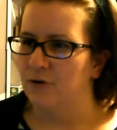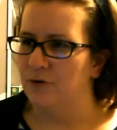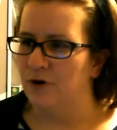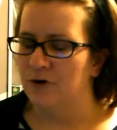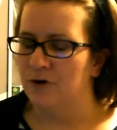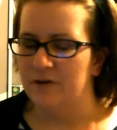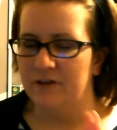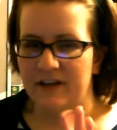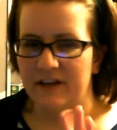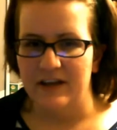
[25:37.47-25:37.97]

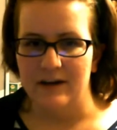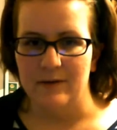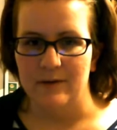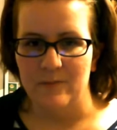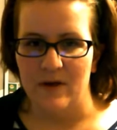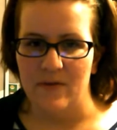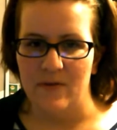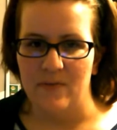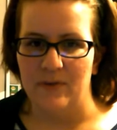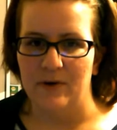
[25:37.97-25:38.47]
early to
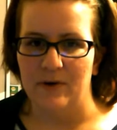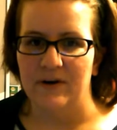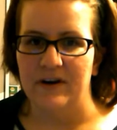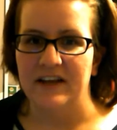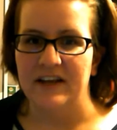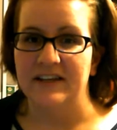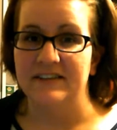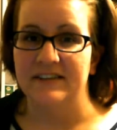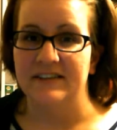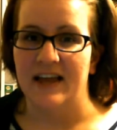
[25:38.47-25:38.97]
mid
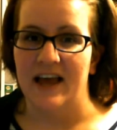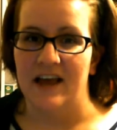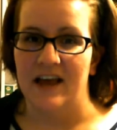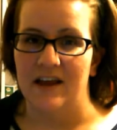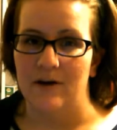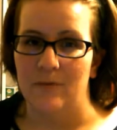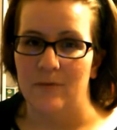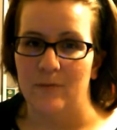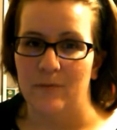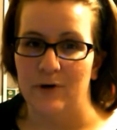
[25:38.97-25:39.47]
30s
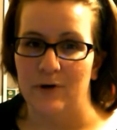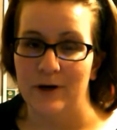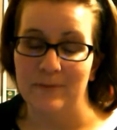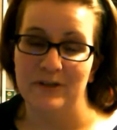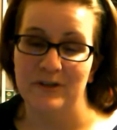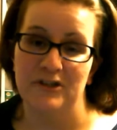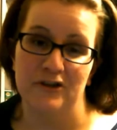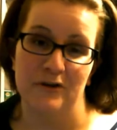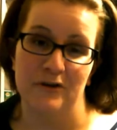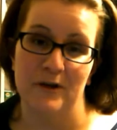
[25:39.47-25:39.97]
and
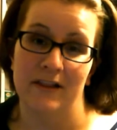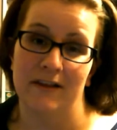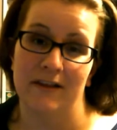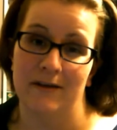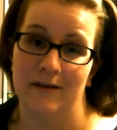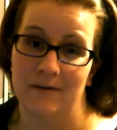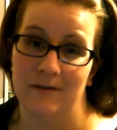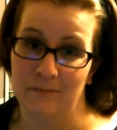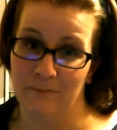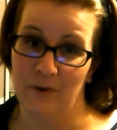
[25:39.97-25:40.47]

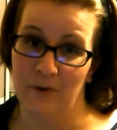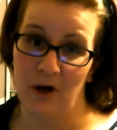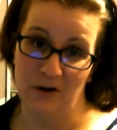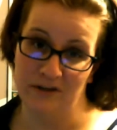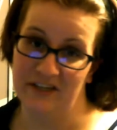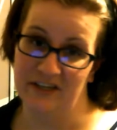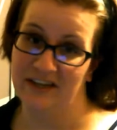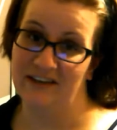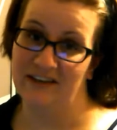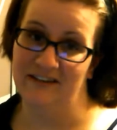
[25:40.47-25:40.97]
prematurely
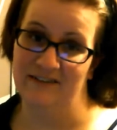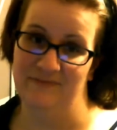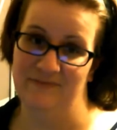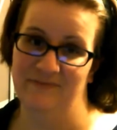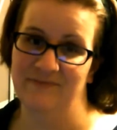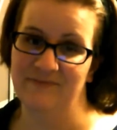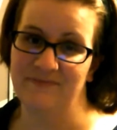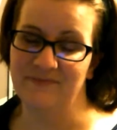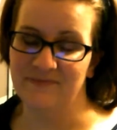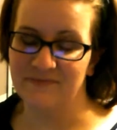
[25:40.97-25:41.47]
balding.
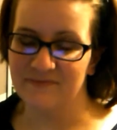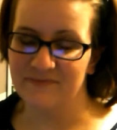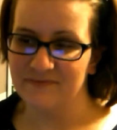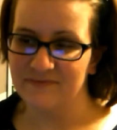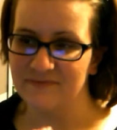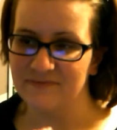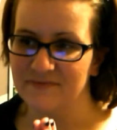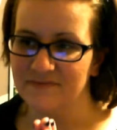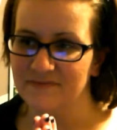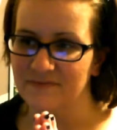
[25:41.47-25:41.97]

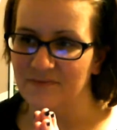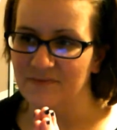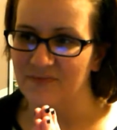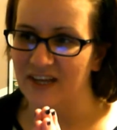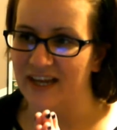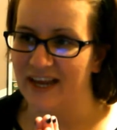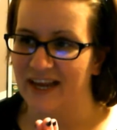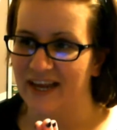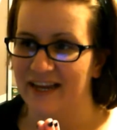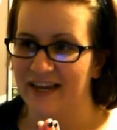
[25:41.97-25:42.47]

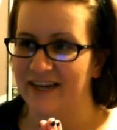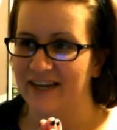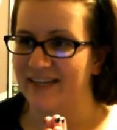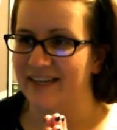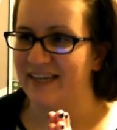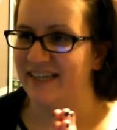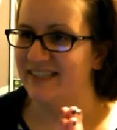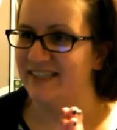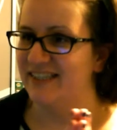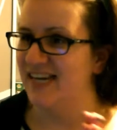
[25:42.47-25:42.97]
And
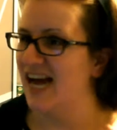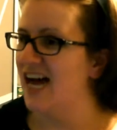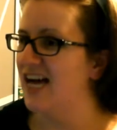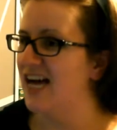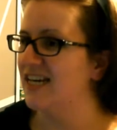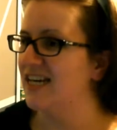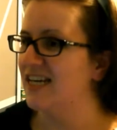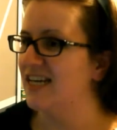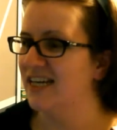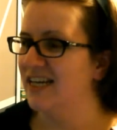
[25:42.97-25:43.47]
he's
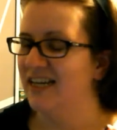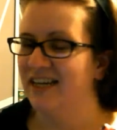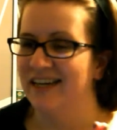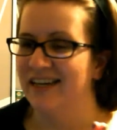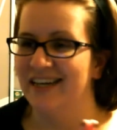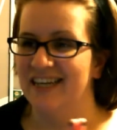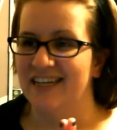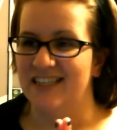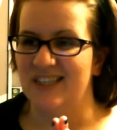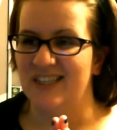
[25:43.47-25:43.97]
not
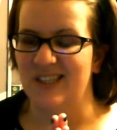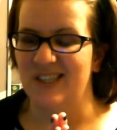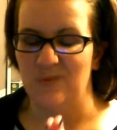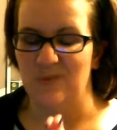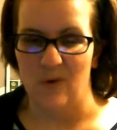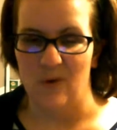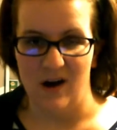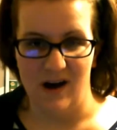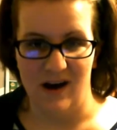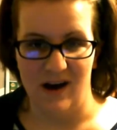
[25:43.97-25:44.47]

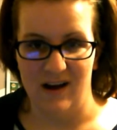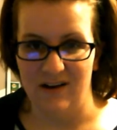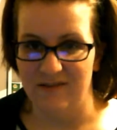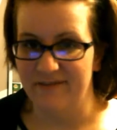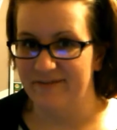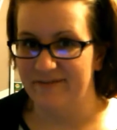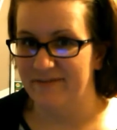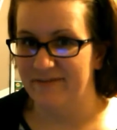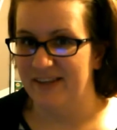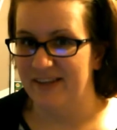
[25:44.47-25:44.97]

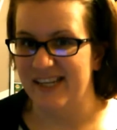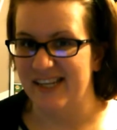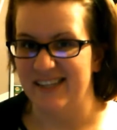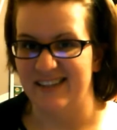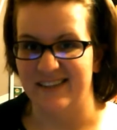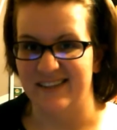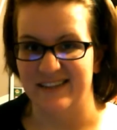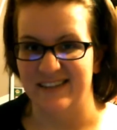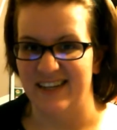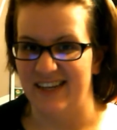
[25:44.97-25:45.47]
suave,
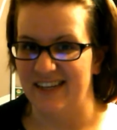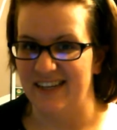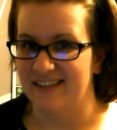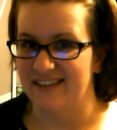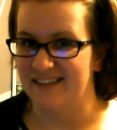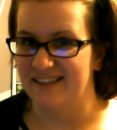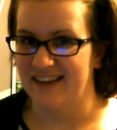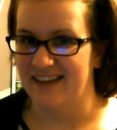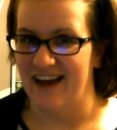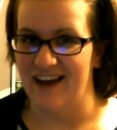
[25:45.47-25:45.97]

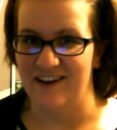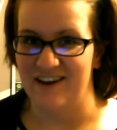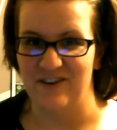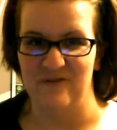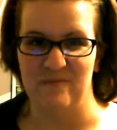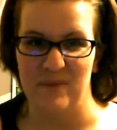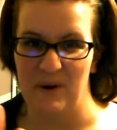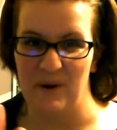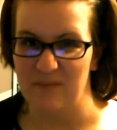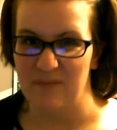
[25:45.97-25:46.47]
he's kind
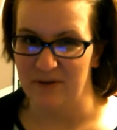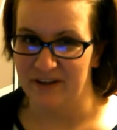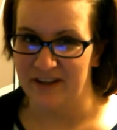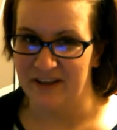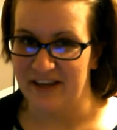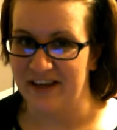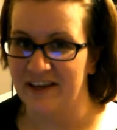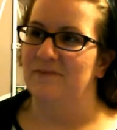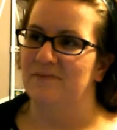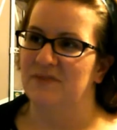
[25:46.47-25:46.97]
of
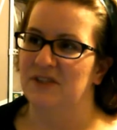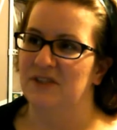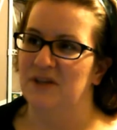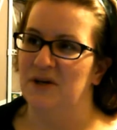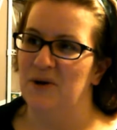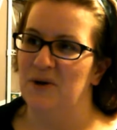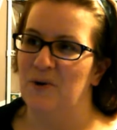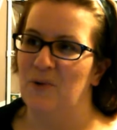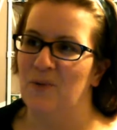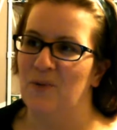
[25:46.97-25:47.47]
bumbly.
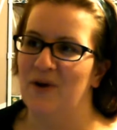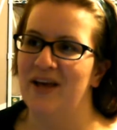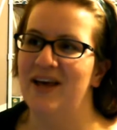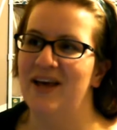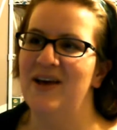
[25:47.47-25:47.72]
So